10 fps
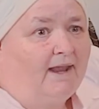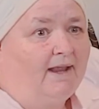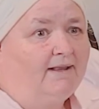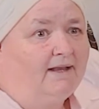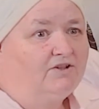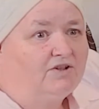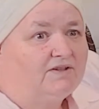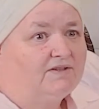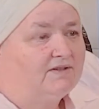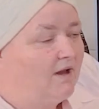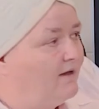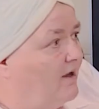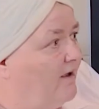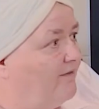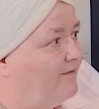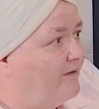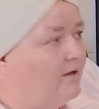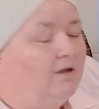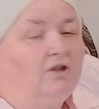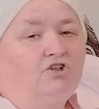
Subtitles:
And then just sign off.